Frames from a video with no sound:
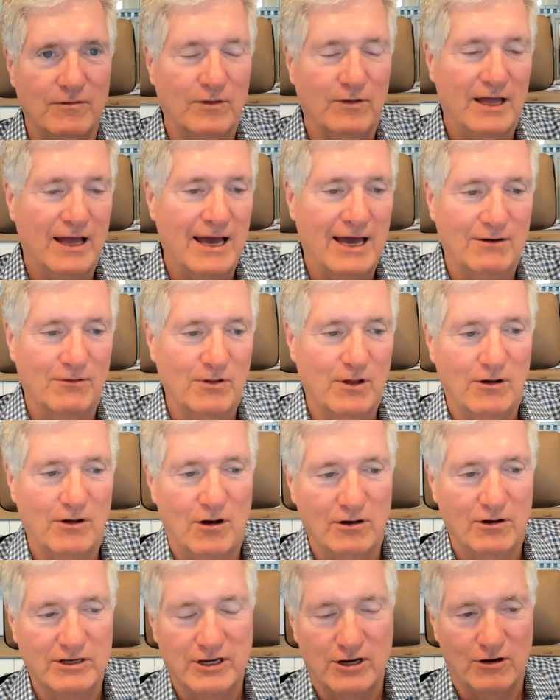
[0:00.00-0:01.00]
I don't know, all
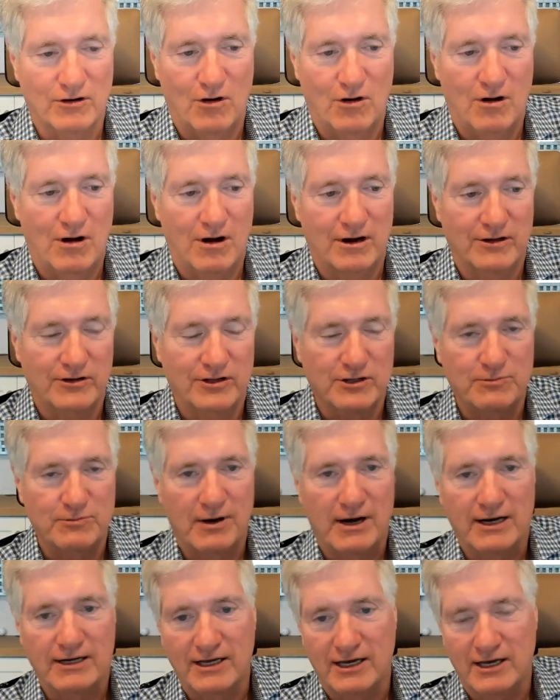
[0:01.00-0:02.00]
year long on this
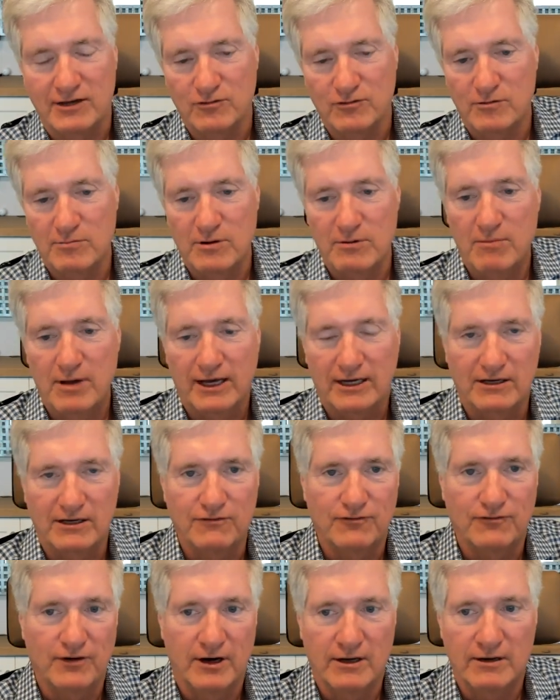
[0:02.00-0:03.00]
podcast, we've been making
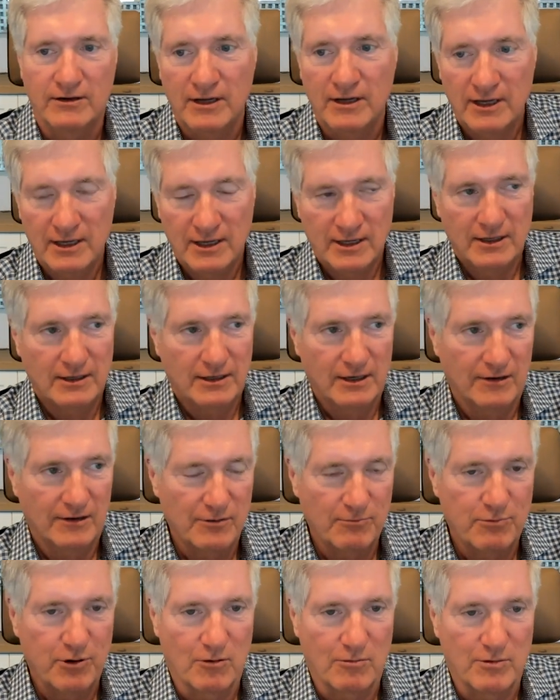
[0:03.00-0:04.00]
fun of the
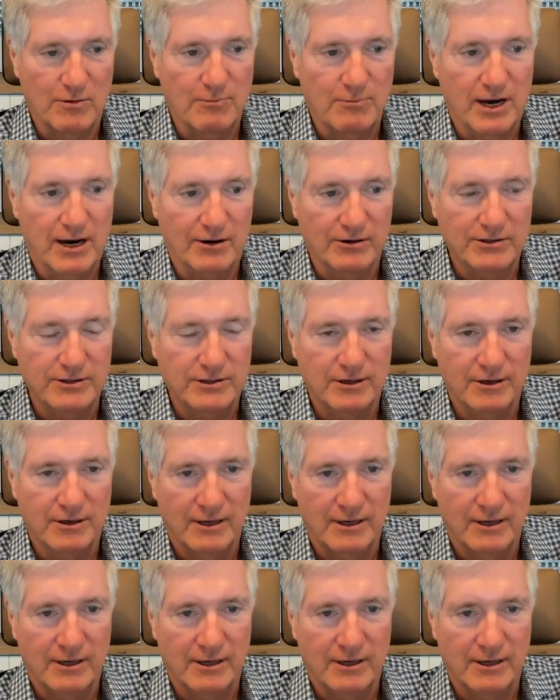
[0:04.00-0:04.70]
perma bears, you know,